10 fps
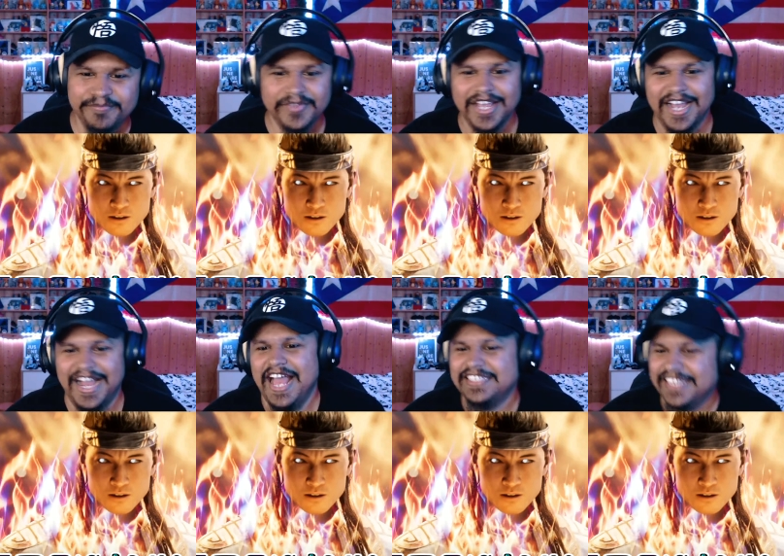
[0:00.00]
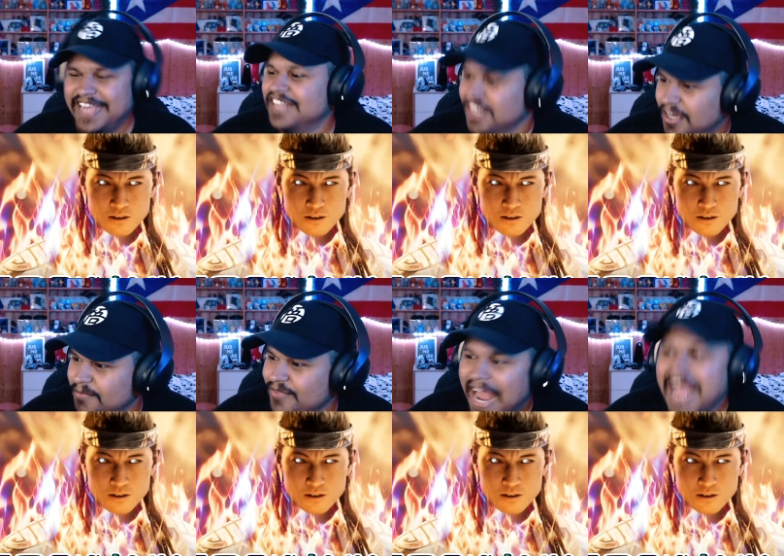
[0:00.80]
Speaker 1: I had to catch up.
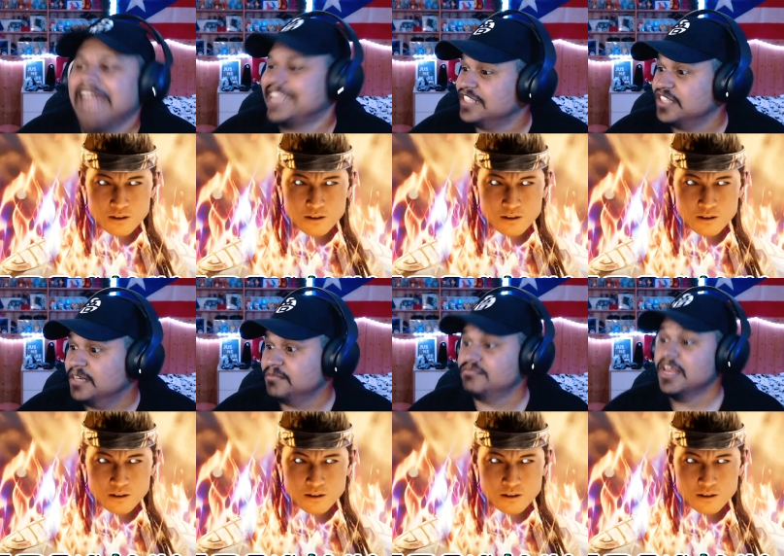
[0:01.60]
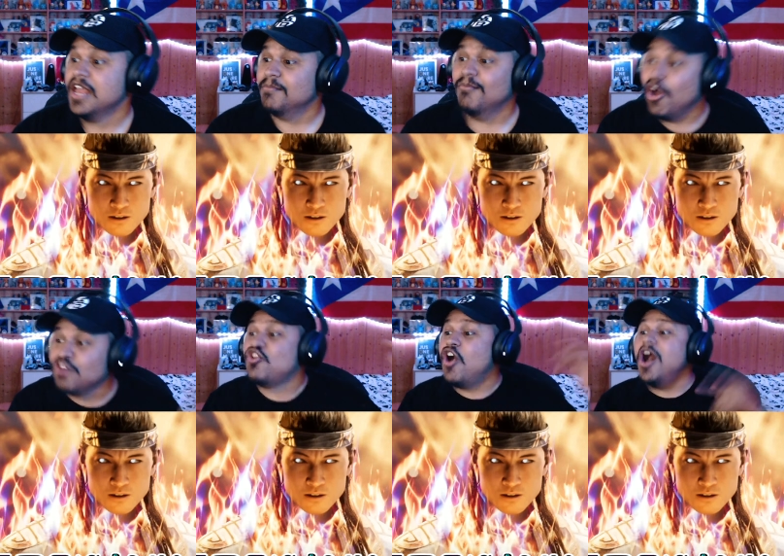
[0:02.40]
I had to catch up. Mortal
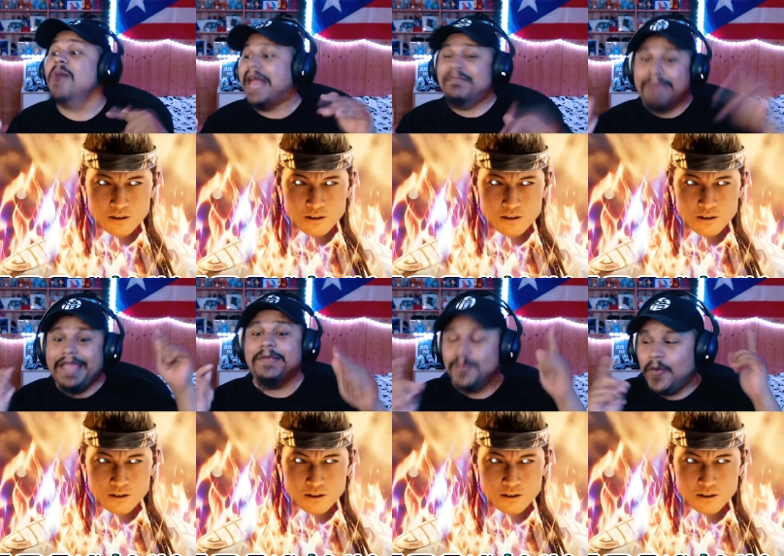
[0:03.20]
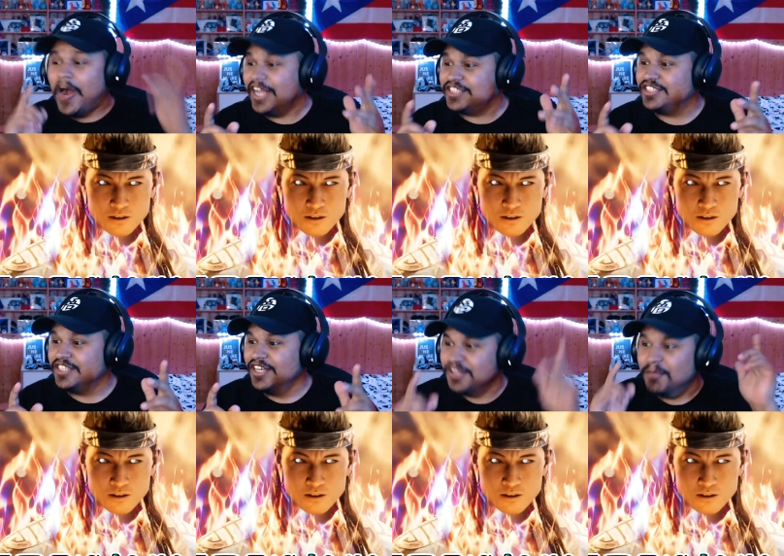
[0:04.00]
Kombat made me watch
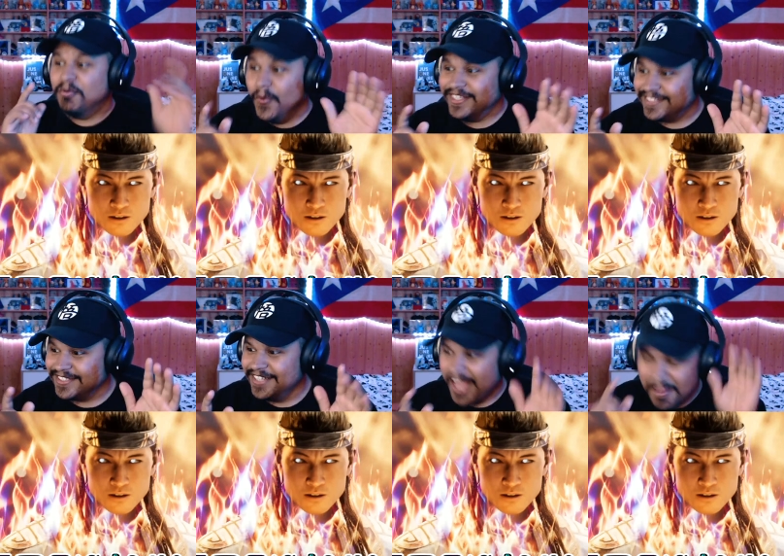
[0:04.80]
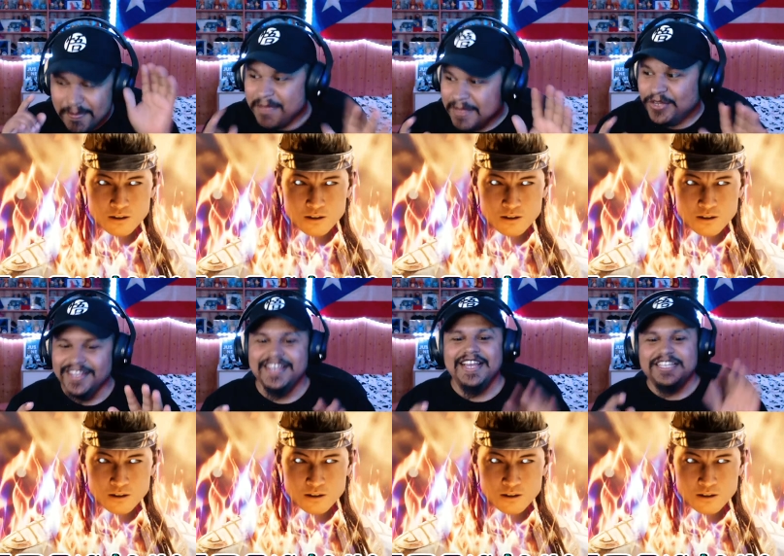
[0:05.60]
The Boys. It made me do
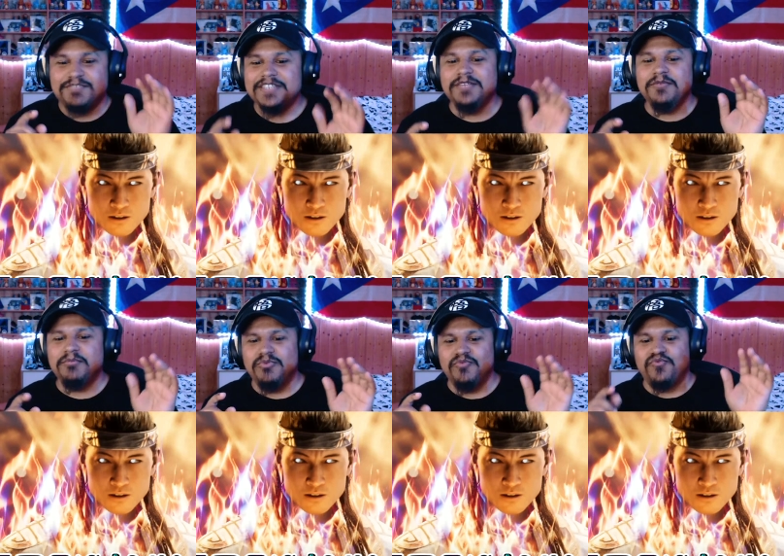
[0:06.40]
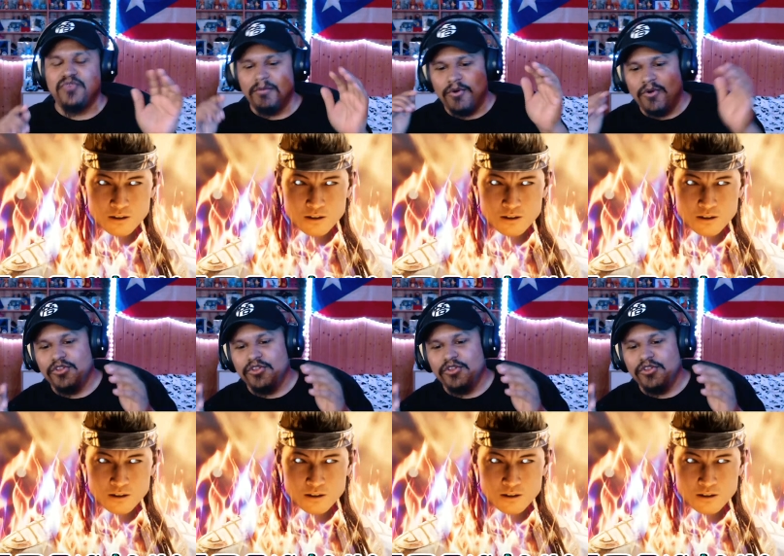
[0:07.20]
it, especially from all the